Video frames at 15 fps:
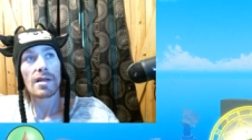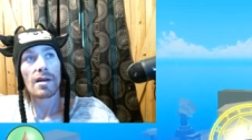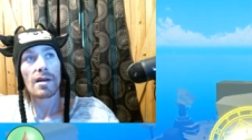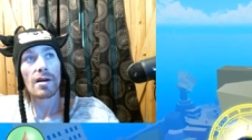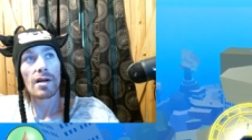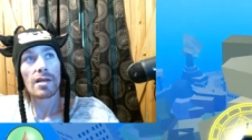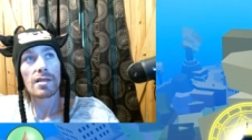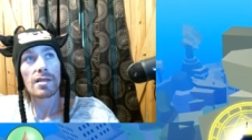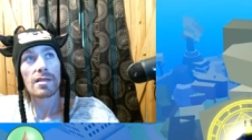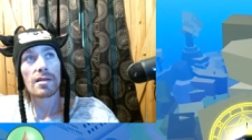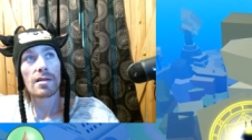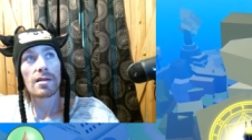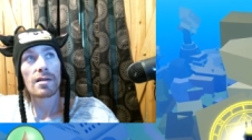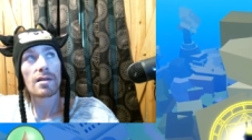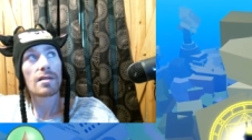
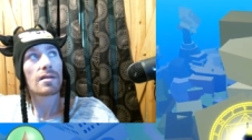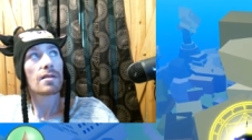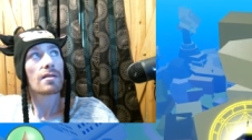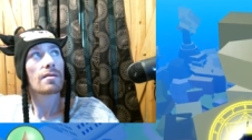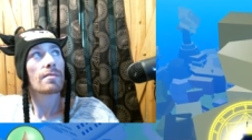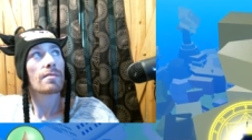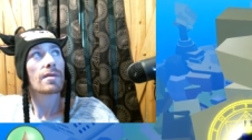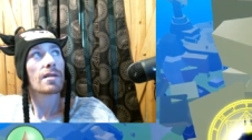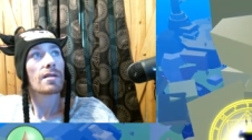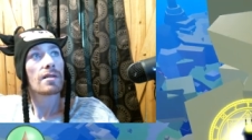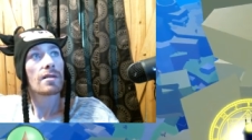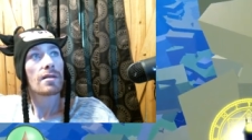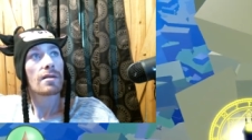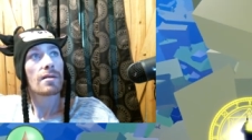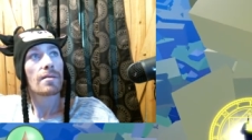awesome.
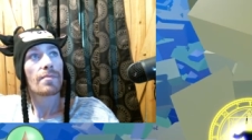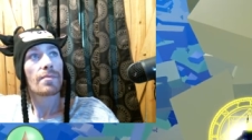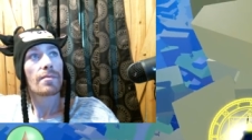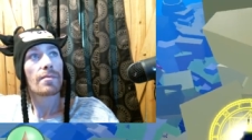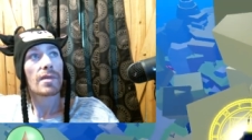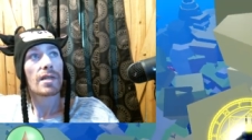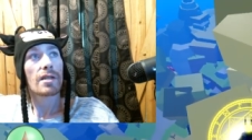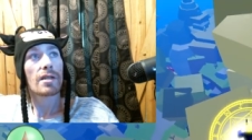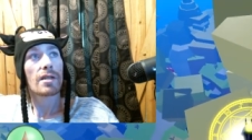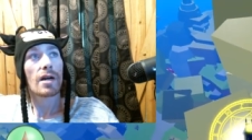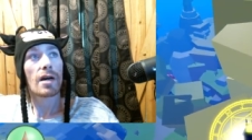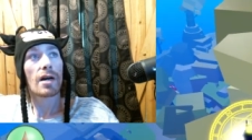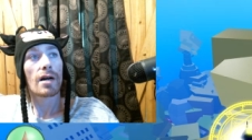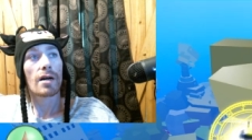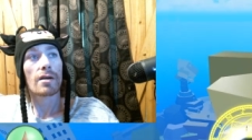
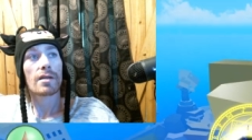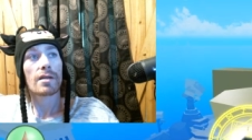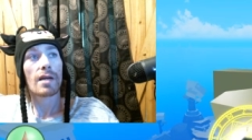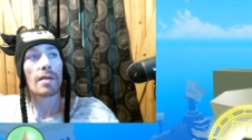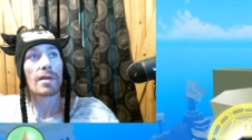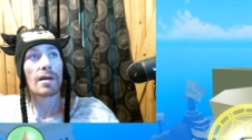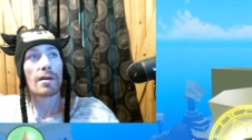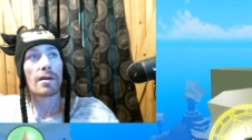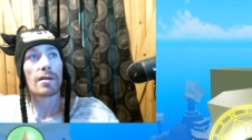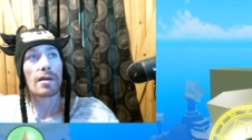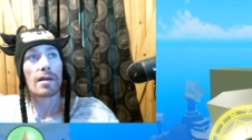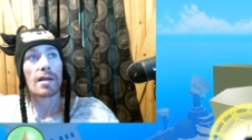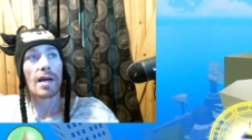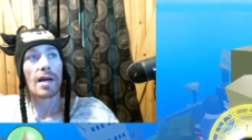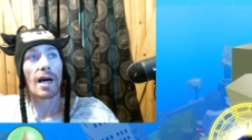No, you gotta be on
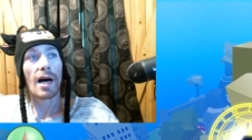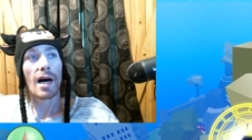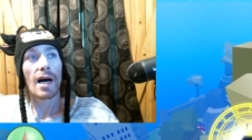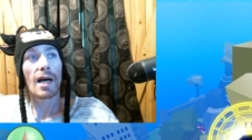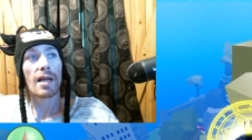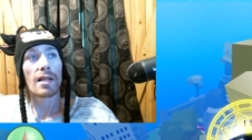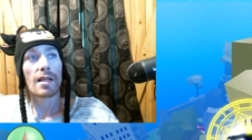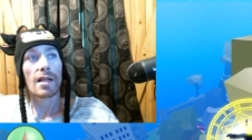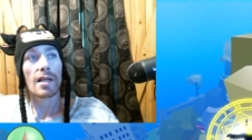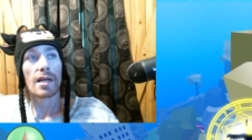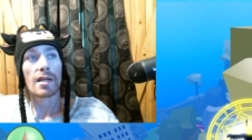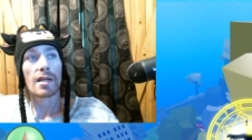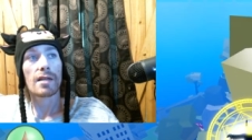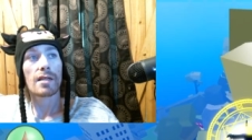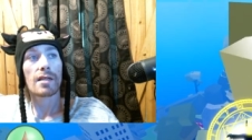an
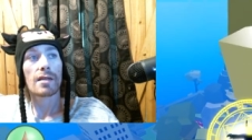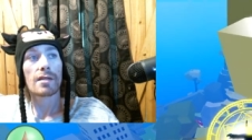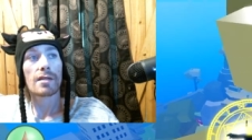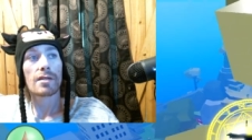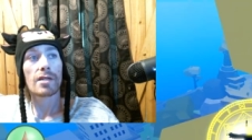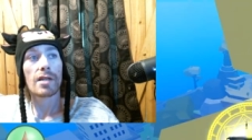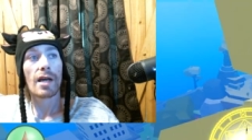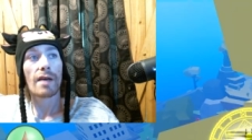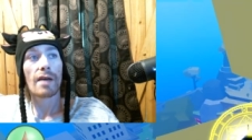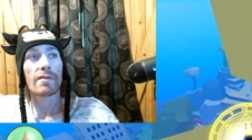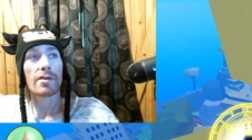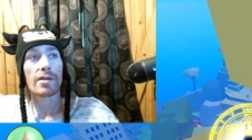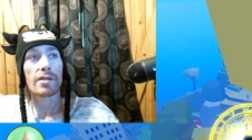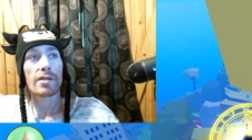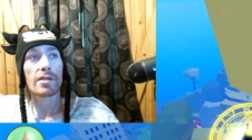island that you just have
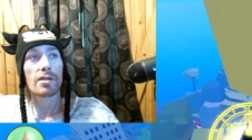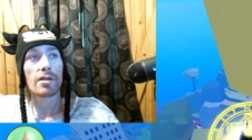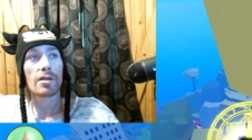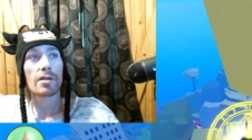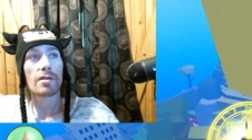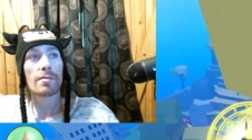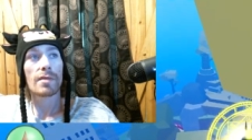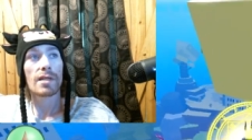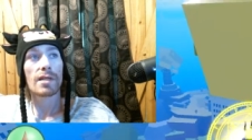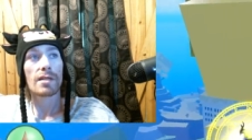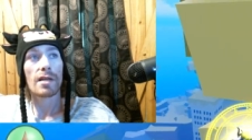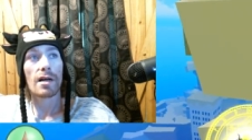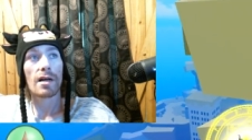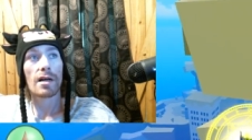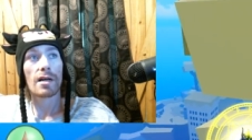to assume is
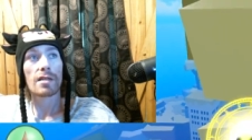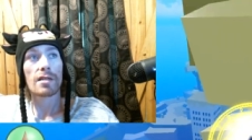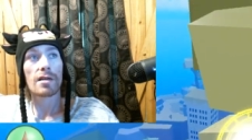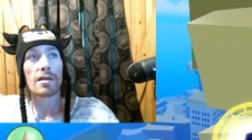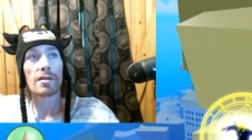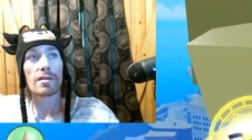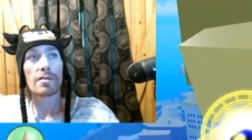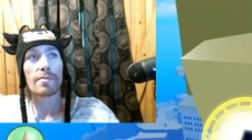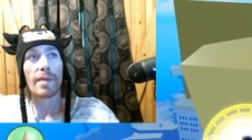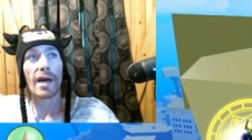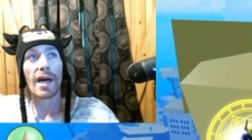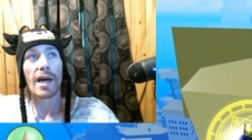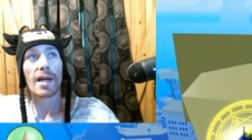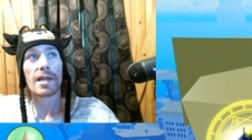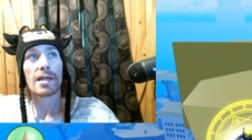on a turtle's
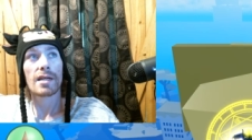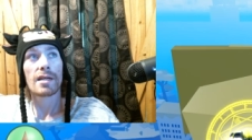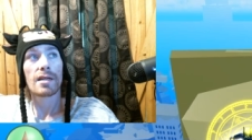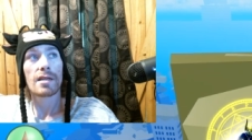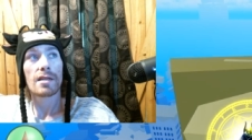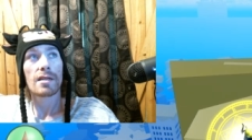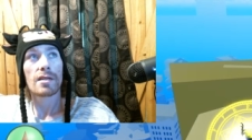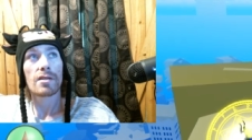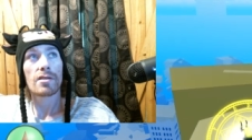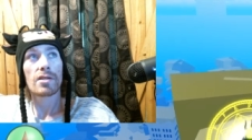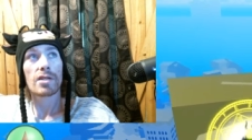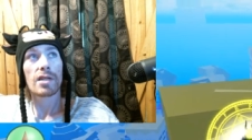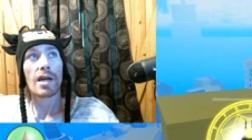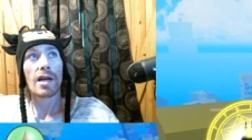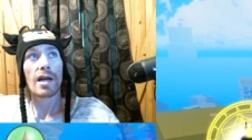back. You
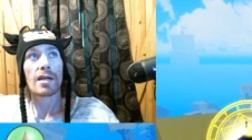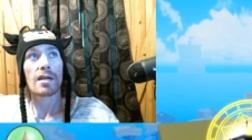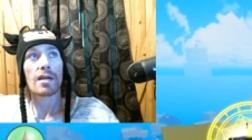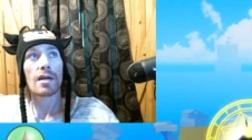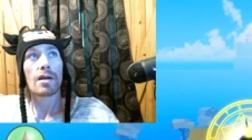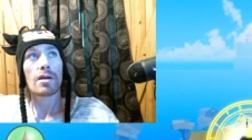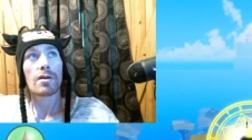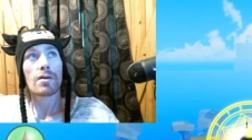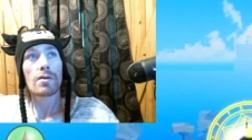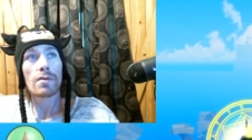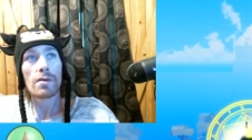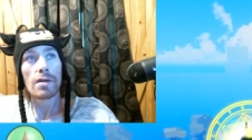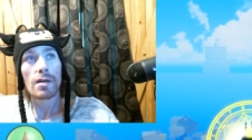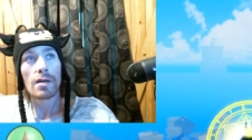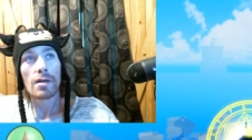just gotta go
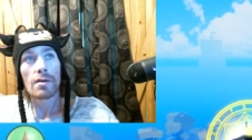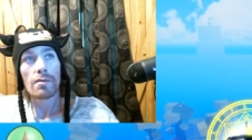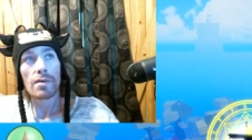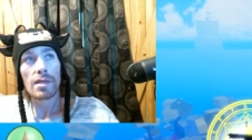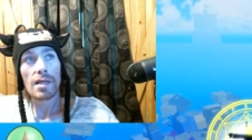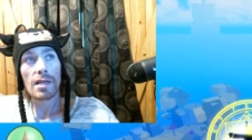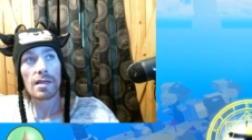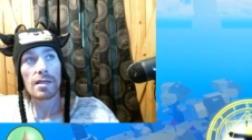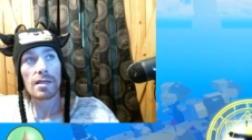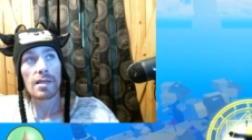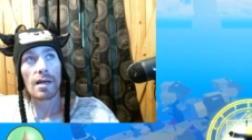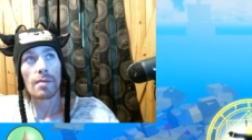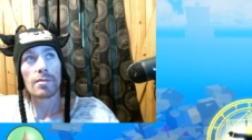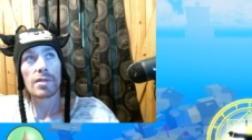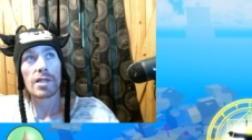with the
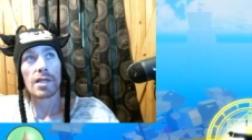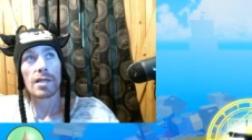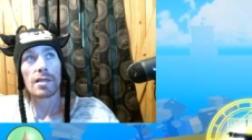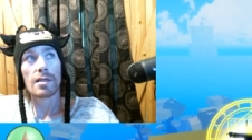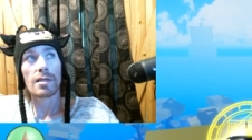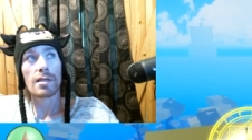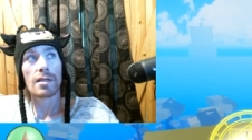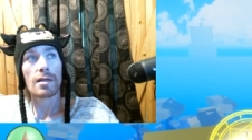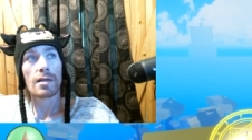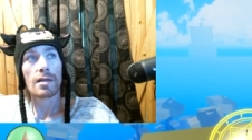assumptions.